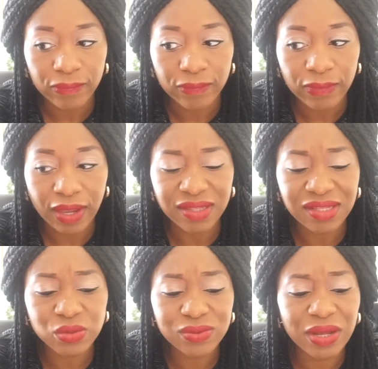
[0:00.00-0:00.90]
I
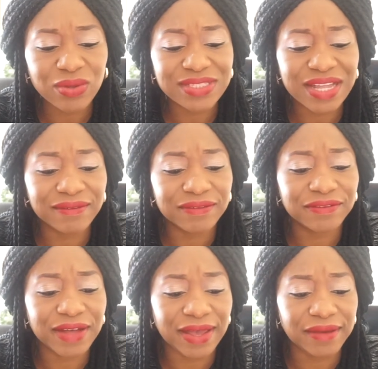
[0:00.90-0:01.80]
think
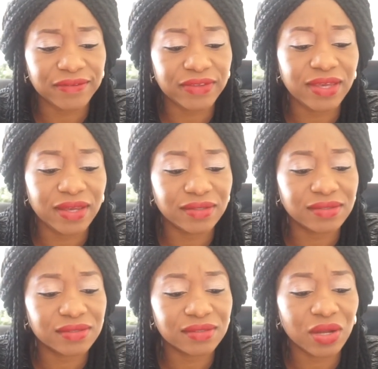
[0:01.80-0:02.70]
2005.
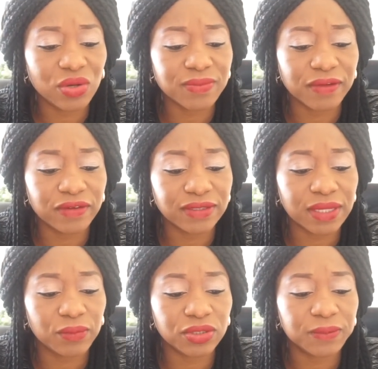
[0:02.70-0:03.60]
Yes, that was my first
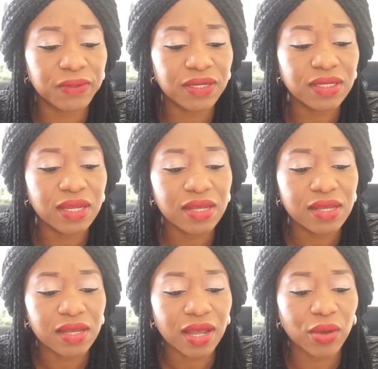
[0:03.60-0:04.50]
time on the plane.
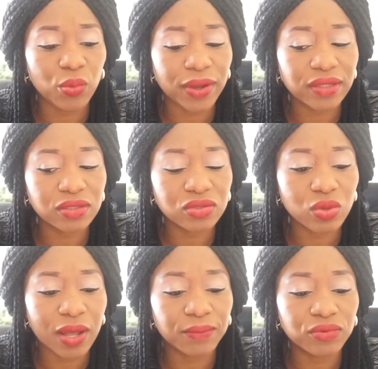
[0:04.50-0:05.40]
I went to
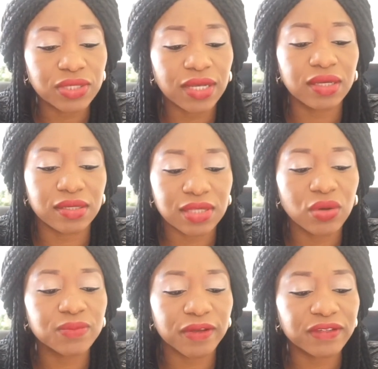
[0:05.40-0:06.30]
Abuja. Yes, that
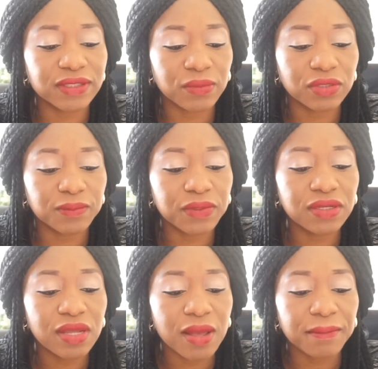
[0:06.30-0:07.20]
was my first time on the plane.
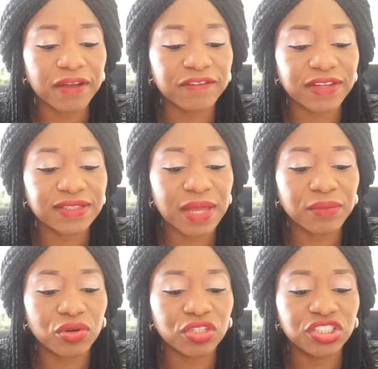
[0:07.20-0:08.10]
My first time
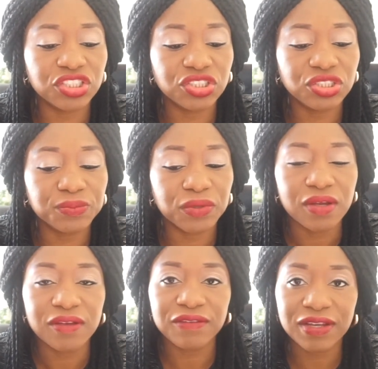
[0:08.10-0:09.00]
on a ship.
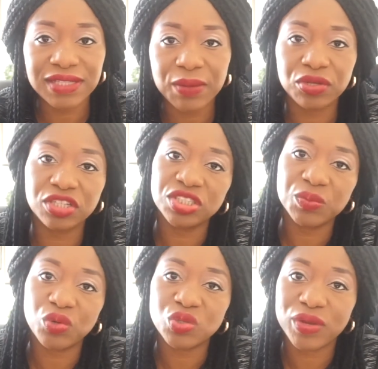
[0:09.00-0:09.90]
First time on a
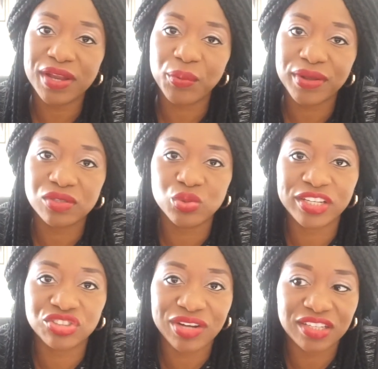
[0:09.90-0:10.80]
ship was when I went to a
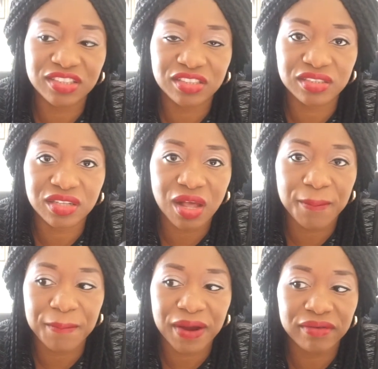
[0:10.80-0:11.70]
traditional
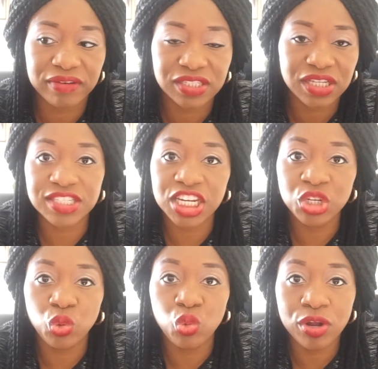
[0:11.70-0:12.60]
marriage
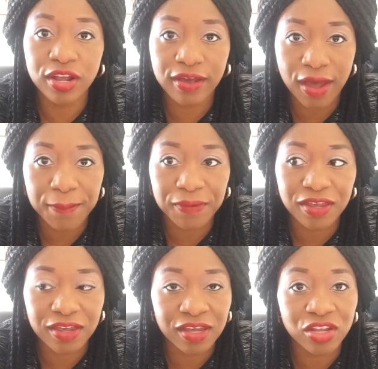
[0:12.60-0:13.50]
in Ugep
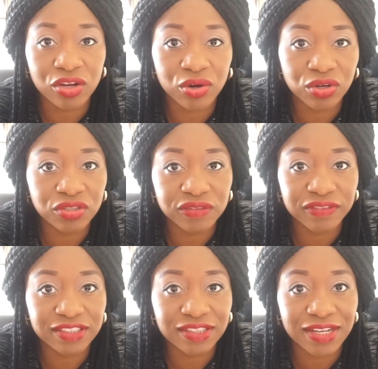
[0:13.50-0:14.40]
in Cross
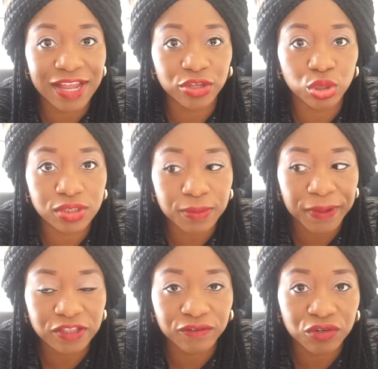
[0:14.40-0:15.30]
River State, like northern
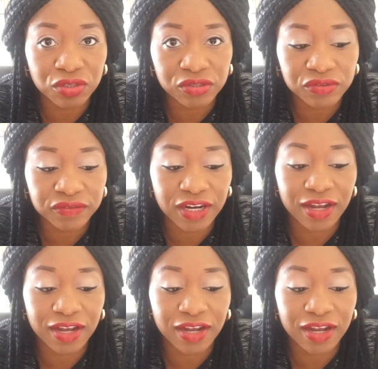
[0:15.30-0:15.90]
part of Cross River,